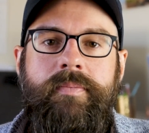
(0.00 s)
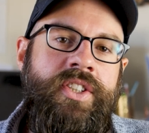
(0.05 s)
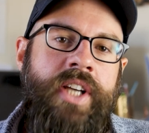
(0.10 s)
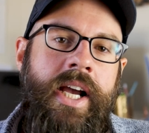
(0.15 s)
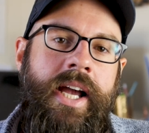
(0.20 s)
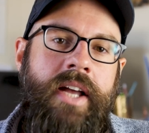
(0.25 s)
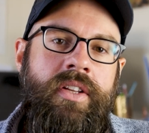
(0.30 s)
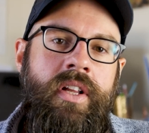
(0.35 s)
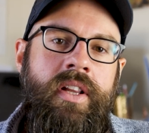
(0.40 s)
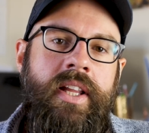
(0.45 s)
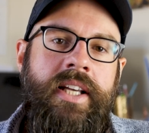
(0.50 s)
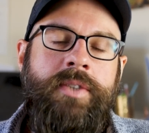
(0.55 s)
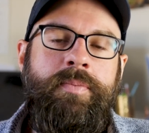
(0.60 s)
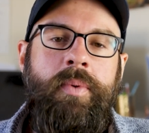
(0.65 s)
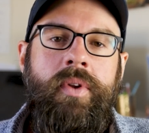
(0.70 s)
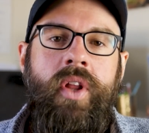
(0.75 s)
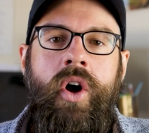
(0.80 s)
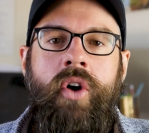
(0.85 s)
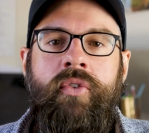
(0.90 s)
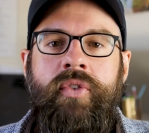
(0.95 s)
Check out the links
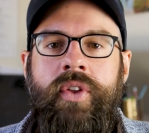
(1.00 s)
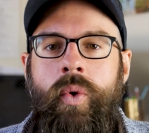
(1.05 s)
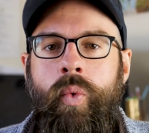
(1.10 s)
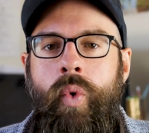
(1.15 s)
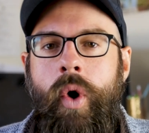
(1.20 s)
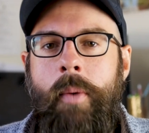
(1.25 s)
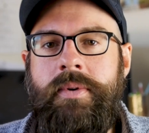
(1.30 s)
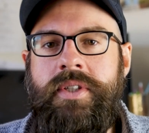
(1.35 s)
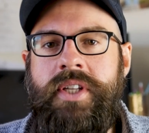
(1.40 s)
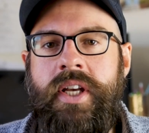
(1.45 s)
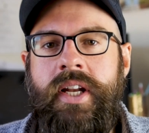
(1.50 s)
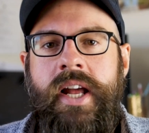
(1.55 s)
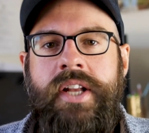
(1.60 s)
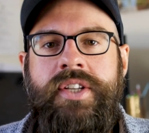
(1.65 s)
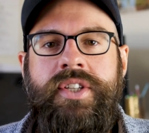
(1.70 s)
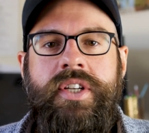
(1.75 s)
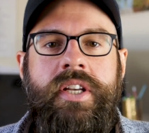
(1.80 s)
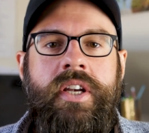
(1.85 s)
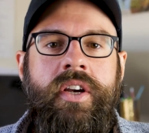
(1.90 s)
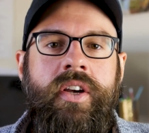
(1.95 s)
below for the 1%
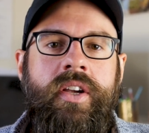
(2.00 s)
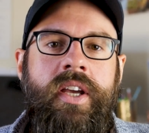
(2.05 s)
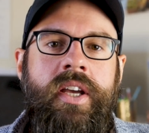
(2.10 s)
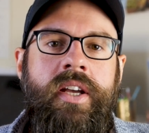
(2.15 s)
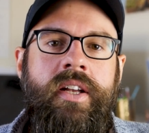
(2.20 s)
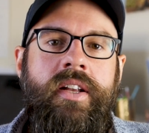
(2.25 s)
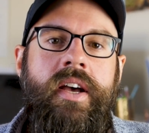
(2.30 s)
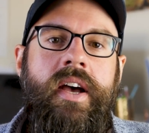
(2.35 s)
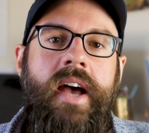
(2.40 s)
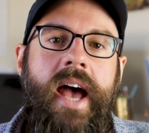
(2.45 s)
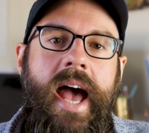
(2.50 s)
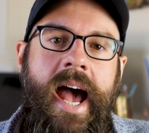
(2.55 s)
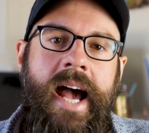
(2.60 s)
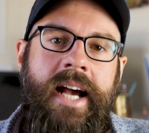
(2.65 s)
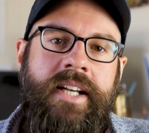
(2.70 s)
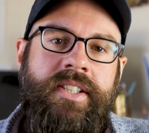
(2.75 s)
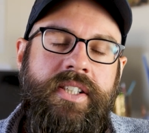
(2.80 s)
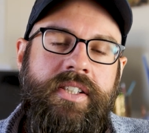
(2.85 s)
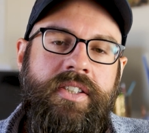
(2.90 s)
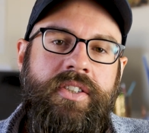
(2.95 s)
Engineer Kit,
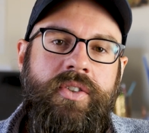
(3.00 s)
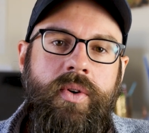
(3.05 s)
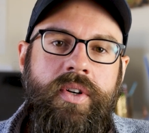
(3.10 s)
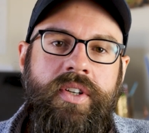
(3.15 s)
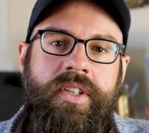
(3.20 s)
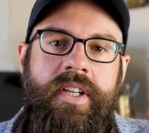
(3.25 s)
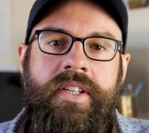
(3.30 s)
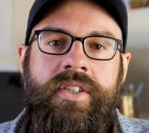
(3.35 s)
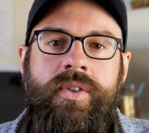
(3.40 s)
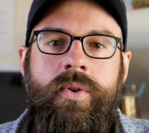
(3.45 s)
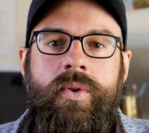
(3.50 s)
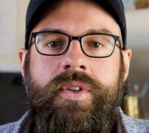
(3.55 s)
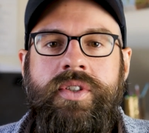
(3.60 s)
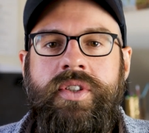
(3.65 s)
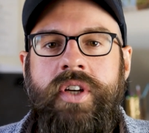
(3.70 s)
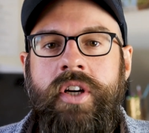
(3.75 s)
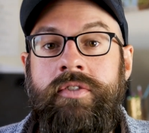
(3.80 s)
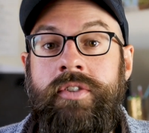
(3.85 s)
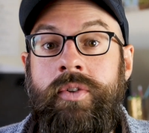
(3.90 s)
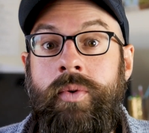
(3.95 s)
access to our Discord
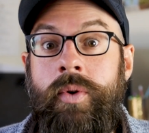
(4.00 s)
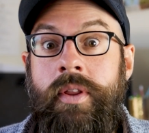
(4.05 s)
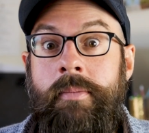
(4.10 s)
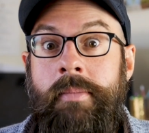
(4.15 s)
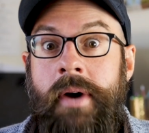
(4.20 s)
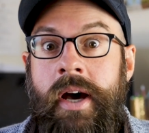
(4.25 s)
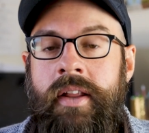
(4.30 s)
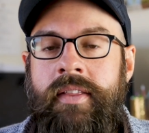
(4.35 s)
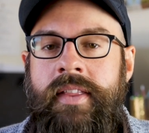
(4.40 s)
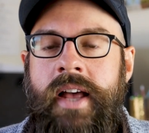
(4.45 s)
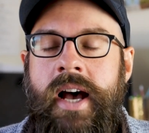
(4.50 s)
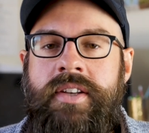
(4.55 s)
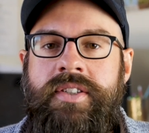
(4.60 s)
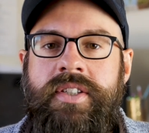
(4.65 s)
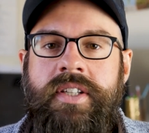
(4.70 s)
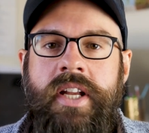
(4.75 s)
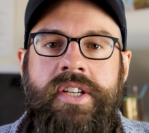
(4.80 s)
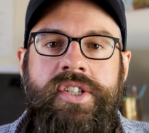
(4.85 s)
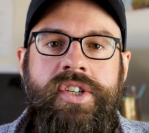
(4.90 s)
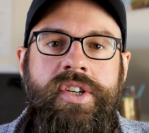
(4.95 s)
server with about a
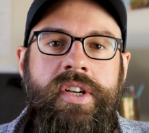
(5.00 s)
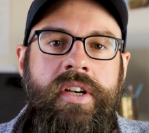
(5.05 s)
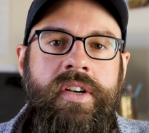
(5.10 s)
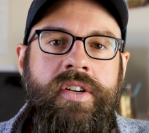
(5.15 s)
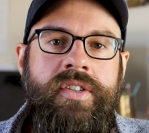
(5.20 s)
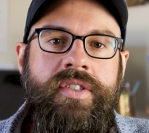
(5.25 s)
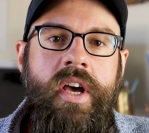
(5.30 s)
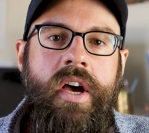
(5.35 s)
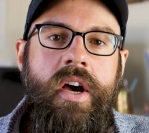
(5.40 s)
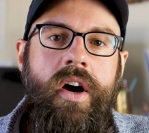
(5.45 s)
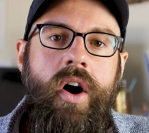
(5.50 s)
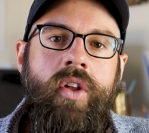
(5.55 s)
thousand engineers,